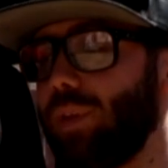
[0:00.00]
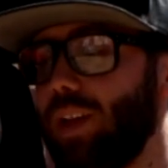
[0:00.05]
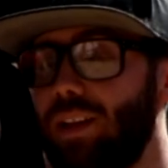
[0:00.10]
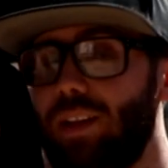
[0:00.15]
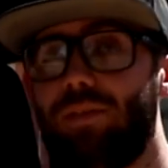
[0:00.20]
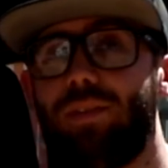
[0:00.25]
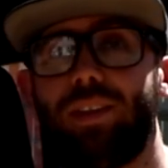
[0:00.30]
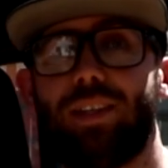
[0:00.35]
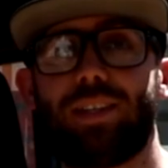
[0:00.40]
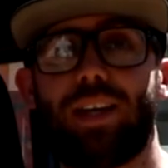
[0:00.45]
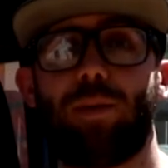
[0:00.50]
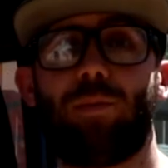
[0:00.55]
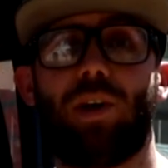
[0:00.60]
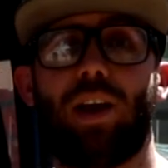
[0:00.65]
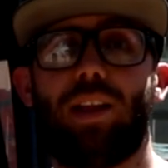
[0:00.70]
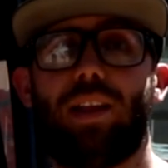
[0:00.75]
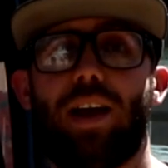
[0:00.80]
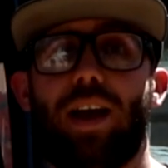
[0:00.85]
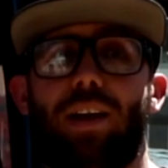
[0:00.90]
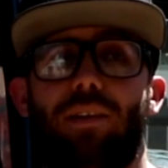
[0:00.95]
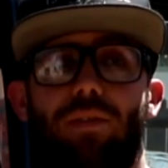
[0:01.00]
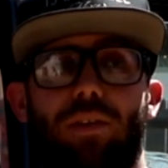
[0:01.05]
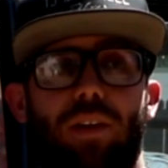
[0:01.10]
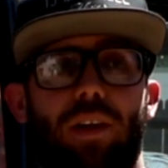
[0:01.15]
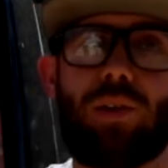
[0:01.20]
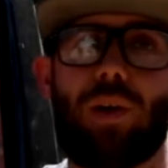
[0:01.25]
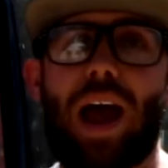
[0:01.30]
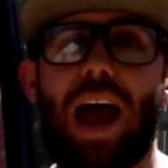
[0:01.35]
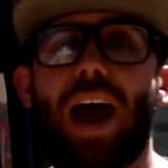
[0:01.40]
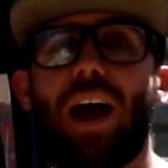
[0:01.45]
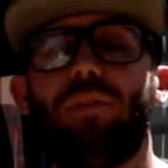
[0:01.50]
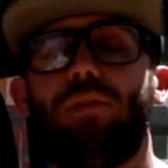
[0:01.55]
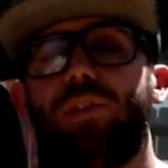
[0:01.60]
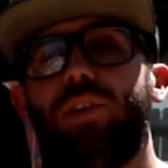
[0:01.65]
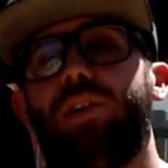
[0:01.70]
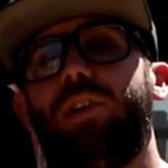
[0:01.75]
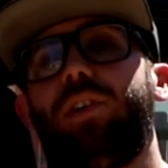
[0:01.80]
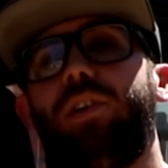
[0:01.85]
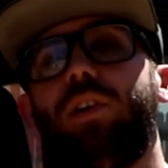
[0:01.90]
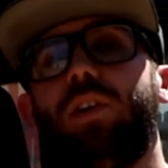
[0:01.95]
Living the Samurai life. So
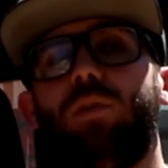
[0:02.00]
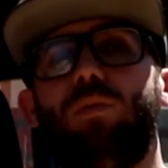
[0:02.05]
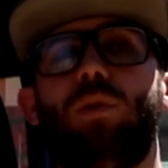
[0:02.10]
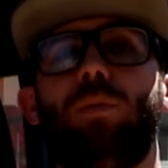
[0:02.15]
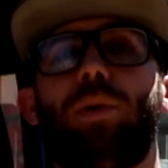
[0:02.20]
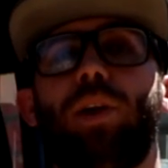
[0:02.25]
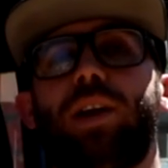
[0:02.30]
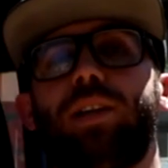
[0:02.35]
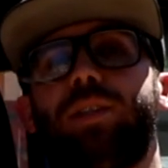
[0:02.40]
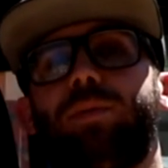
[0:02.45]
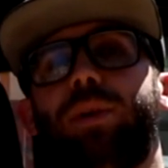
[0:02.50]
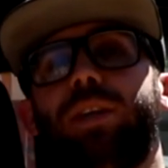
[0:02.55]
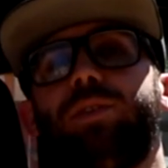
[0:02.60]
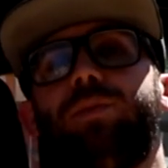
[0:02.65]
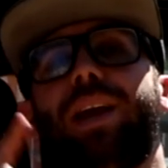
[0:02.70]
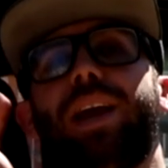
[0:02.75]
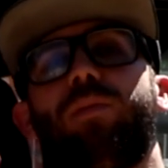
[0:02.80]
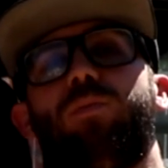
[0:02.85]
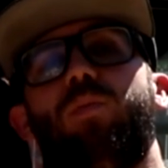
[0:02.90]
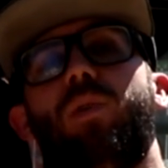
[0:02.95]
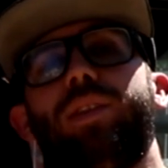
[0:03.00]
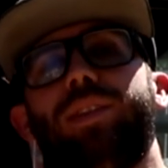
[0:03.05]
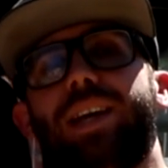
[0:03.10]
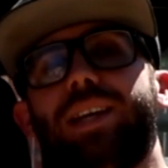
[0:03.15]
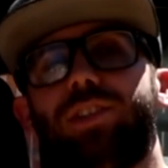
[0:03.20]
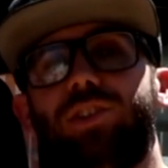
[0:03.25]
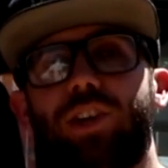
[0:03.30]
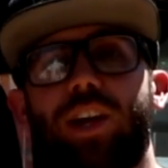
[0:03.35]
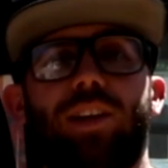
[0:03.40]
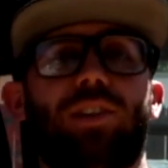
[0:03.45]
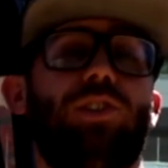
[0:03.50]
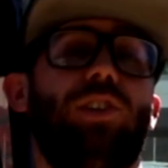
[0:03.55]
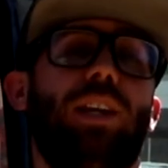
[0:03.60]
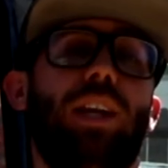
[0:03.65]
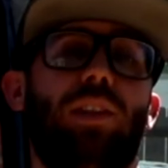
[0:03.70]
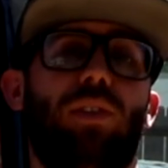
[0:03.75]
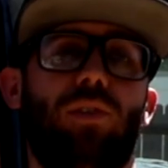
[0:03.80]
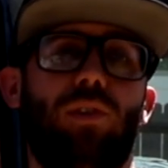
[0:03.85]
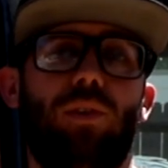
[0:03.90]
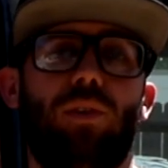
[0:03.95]
after Rubicon Springs, we had one last challenge to
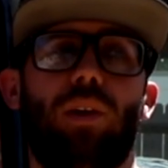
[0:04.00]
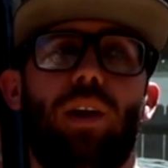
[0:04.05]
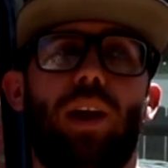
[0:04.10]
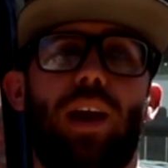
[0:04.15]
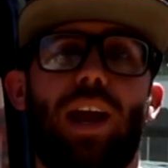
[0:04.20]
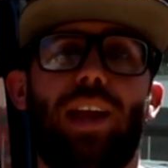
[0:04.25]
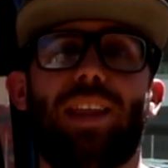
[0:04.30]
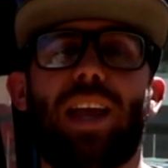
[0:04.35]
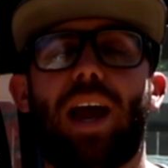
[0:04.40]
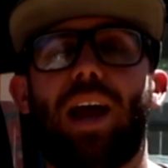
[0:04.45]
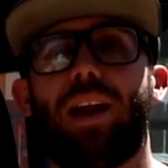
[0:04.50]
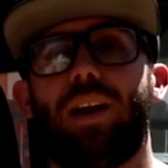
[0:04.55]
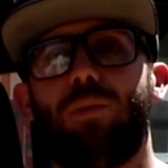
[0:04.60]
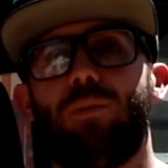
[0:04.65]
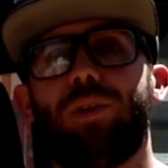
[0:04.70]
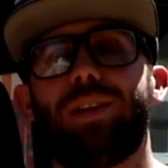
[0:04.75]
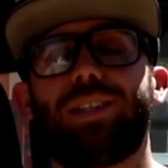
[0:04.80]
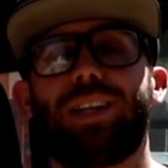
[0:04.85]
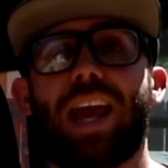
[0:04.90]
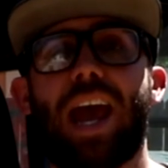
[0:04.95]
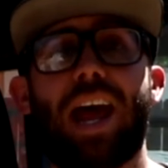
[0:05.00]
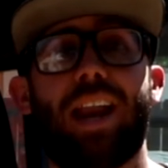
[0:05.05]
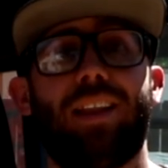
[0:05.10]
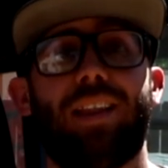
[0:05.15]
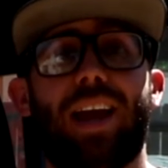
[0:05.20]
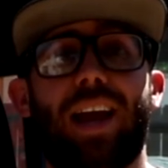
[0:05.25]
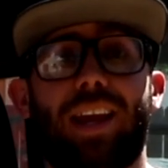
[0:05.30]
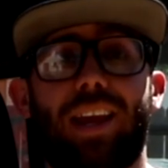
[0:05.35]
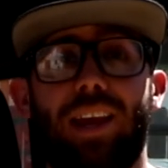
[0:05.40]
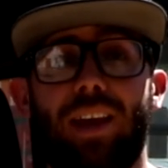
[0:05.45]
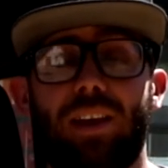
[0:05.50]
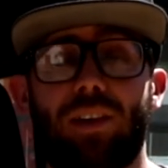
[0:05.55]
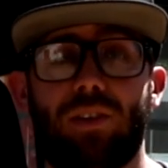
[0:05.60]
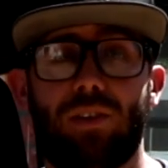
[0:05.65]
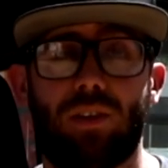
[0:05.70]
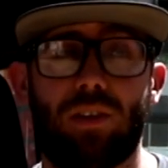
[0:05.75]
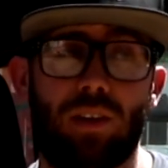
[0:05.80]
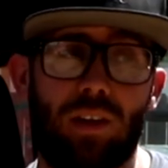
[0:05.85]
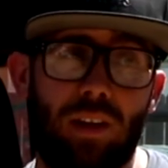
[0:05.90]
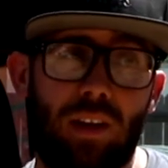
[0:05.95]
get through, and that was Cadillac
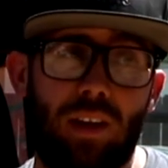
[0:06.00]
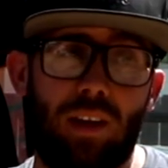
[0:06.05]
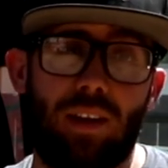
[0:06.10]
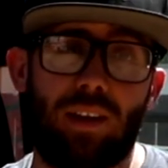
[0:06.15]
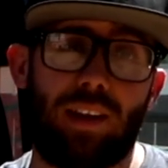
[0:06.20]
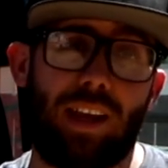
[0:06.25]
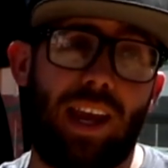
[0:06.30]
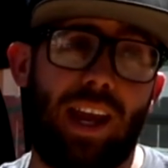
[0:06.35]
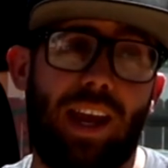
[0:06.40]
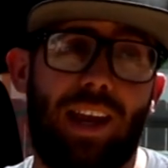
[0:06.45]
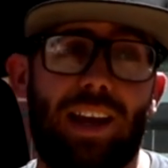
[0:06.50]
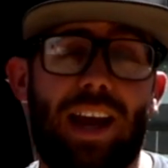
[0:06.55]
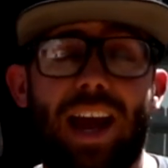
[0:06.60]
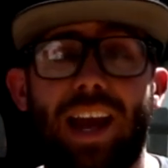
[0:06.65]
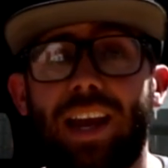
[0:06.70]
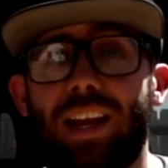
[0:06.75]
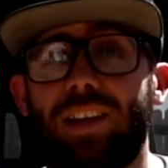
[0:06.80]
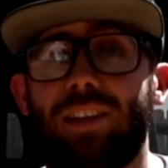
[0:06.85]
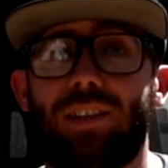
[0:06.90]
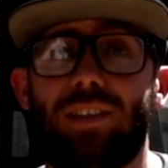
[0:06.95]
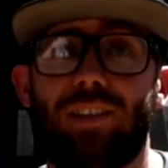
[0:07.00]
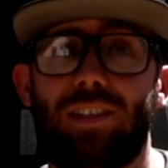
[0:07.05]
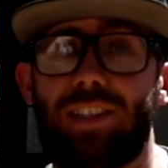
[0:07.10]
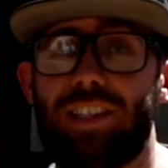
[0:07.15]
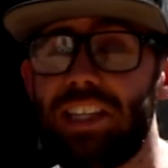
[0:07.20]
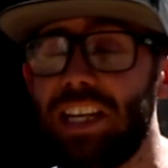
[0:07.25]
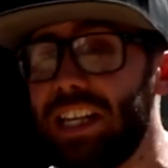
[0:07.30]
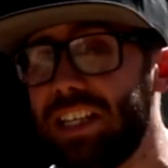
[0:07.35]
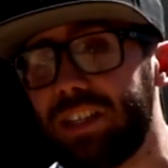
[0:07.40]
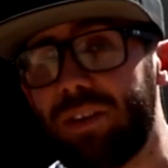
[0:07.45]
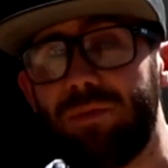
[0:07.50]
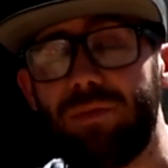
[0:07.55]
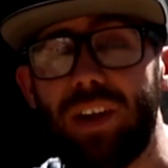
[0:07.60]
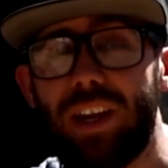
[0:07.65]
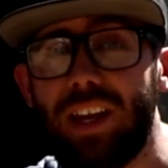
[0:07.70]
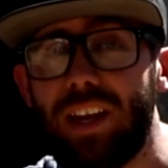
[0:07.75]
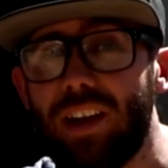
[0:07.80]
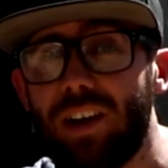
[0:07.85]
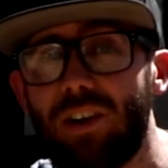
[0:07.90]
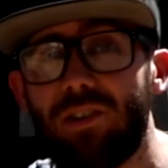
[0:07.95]
Hill. And I had seen some
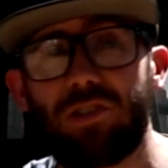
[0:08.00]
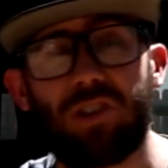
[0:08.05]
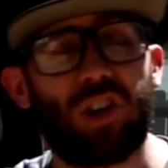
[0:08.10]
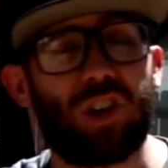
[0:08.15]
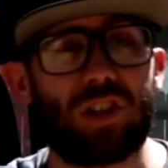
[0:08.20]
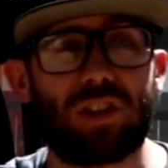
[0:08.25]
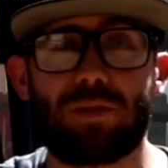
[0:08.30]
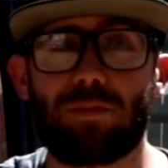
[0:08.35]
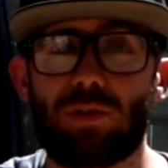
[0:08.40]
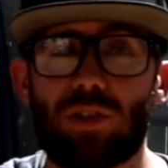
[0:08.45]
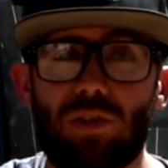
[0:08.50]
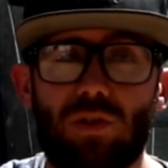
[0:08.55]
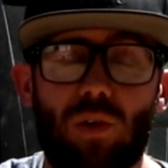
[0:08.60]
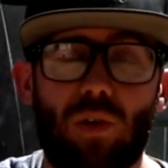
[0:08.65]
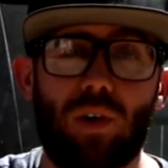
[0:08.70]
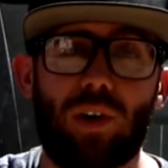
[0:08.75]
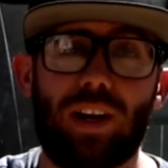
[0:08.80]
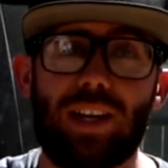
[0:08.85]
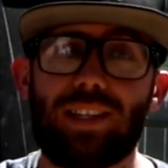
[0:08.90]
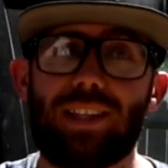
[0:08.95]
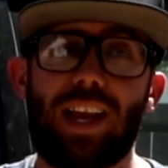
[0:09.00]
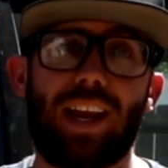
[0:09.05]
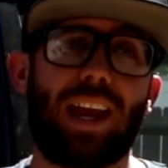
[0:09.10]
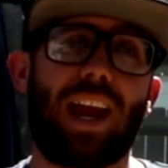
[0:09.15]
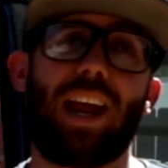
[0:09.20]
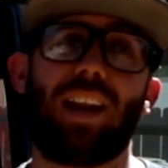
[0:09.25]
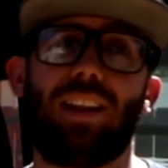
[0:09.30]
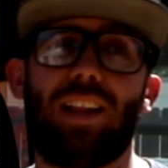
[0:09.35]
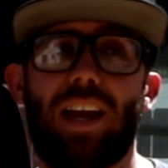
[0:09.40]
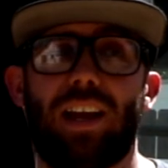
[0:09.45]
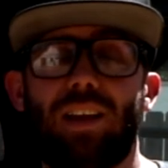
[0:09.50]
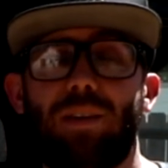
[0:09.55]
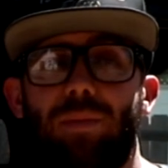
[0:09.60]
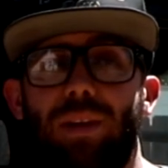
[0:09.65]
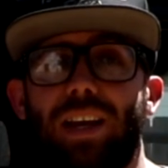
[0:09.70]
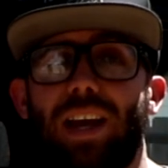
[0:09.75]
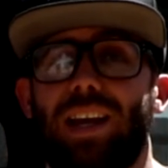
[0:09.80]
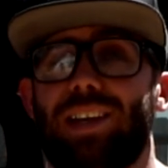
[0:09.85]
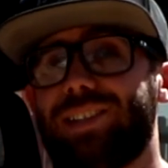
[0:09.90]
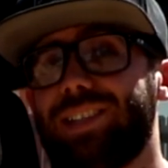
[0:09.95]
videos, heard some stories that Cadillac could
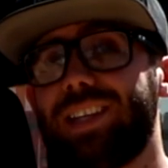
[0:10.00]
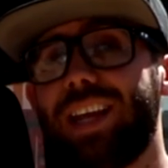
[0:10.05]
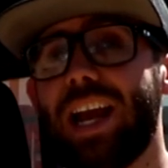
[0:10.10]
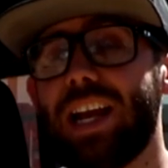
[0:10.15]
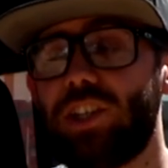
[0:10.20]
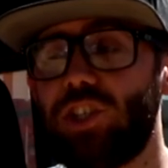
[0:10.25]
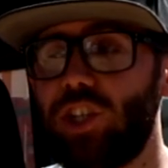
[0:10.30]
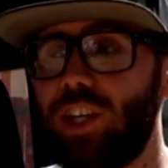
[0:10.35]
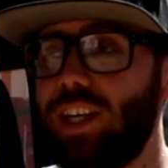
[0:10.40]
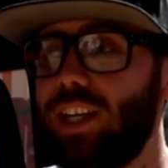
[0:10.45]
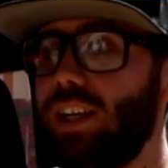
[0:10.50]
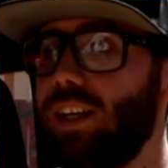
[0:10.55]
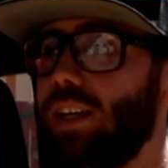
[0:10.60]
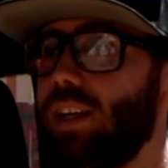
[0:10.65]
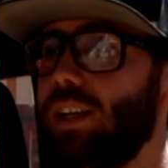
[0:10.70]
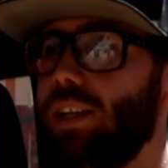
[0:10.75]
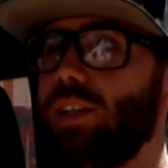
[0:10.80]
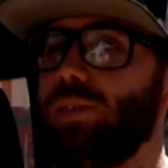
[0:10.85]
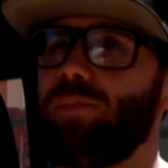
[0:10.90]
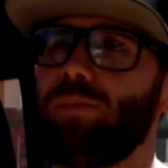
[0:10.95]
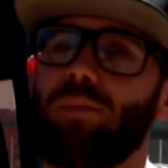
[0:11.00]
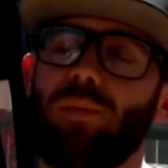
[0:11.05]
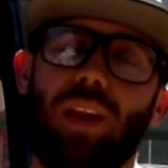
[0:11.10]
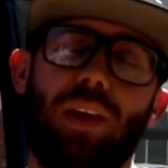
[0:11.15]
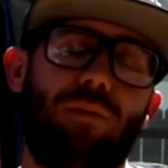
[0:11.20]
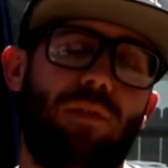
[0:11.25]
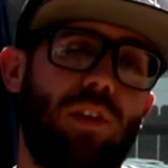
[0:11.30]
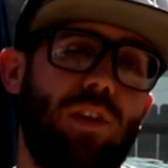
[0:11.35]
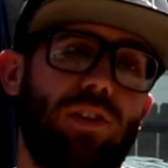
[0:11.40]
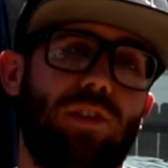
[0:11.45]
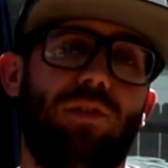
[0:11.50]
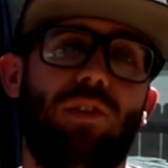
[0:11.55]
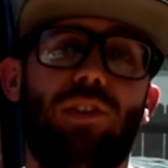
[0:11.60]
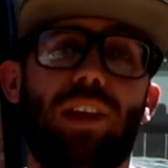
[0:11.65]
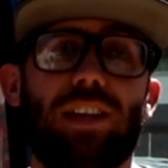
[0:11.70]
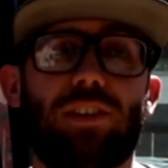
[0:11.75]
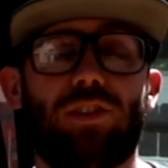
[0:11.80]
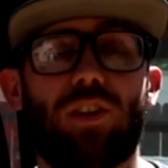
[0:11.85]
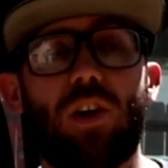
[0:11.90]
be kind of sketchy. And for those of you that